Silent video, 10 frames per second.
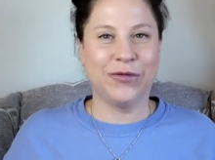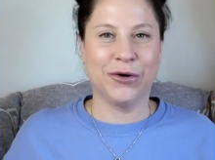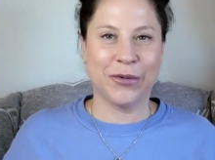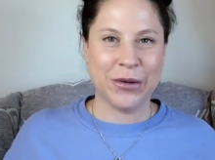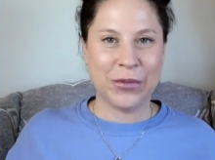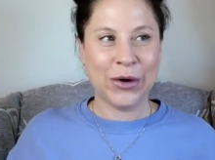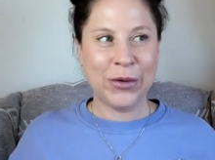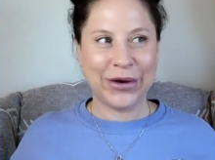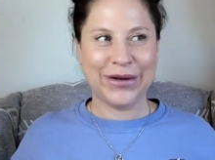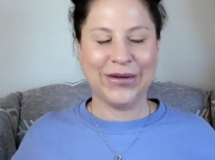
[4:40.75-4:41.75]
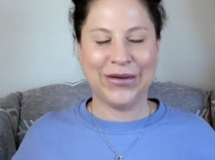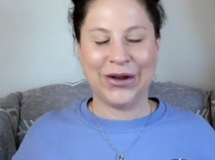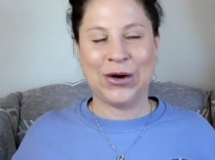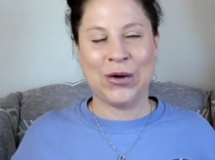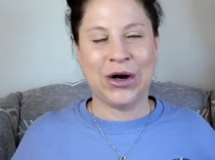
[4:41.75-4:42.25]
before we broke,
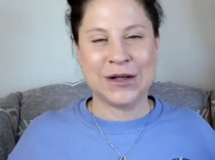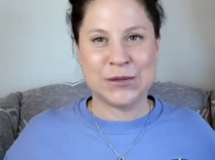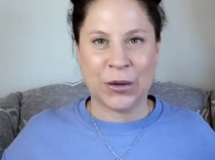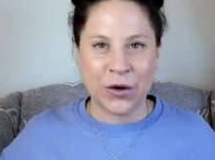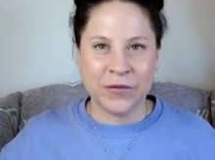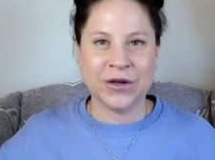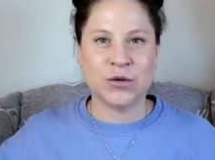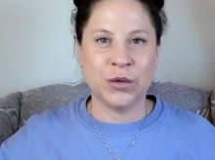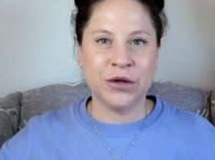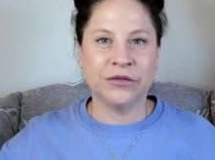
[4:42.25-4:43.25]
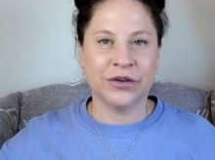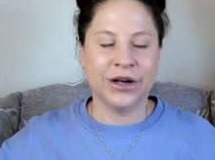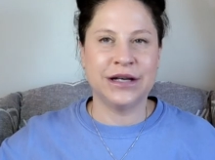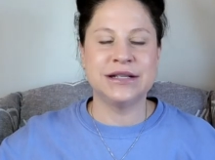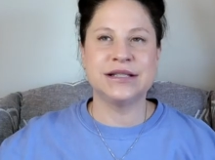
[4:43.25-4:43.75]
you know, God's perfect will
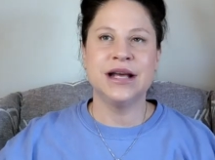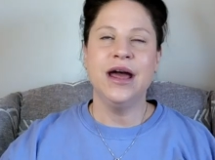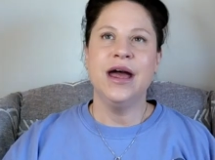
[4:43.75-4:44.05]
for us.